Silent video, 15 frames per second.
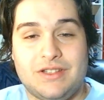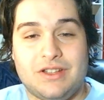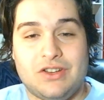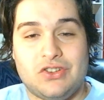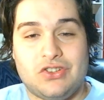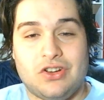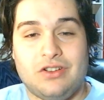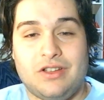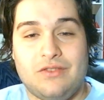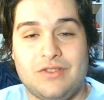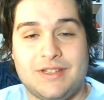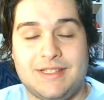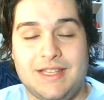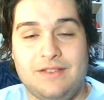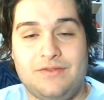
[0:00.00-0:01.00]
to surely
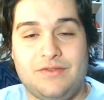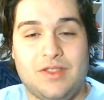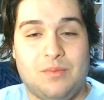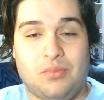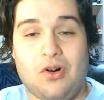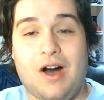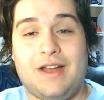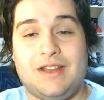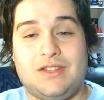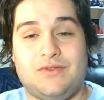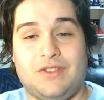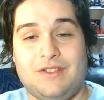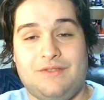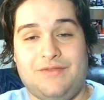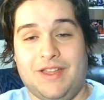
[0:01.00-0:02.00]
receive the plaudits
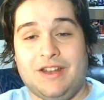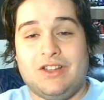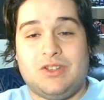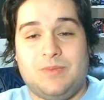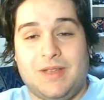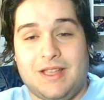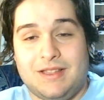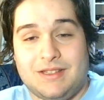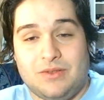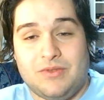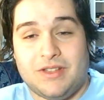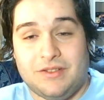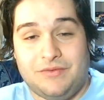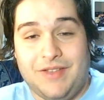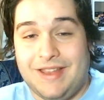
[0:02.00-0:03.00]
for the finish because it
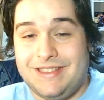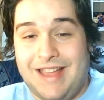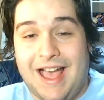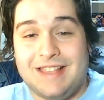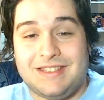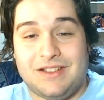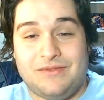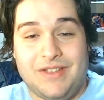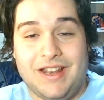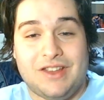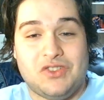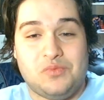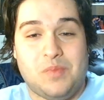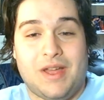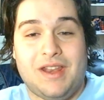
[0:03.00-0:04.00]
was a fantastic
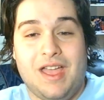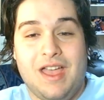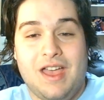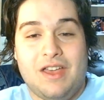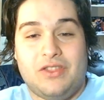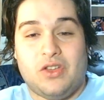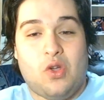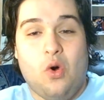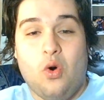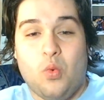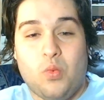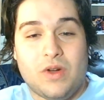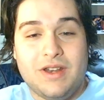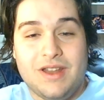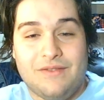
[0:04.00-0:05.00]
finish, but the
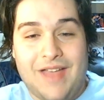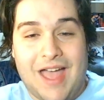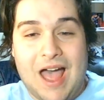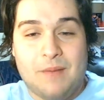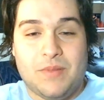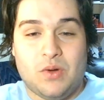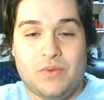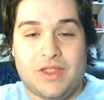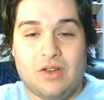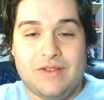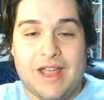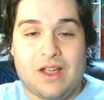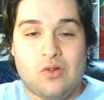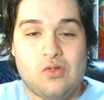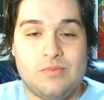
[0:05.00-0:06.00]
goal wouldn't have happened without
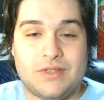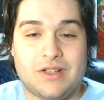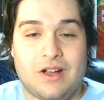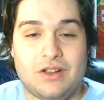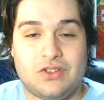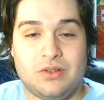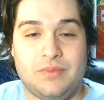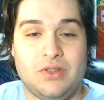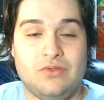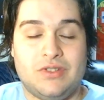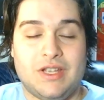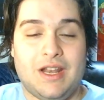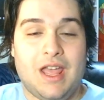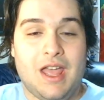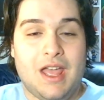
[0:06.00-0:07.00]
Ekholm's
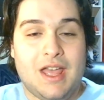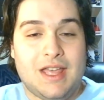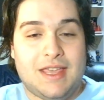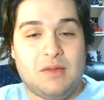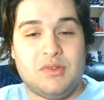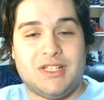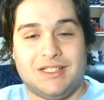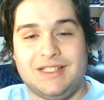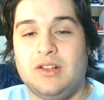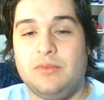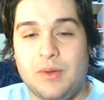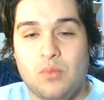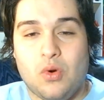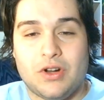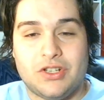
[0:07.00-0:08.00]
contribution. He was a little
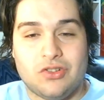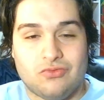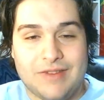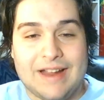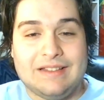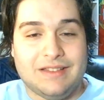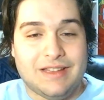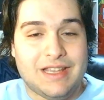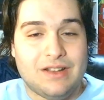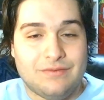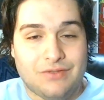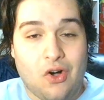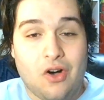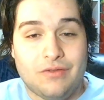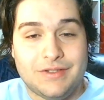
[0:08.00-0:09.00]
bit more directly
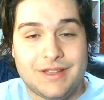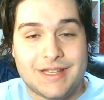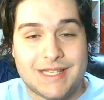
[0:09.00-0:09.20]
involved in the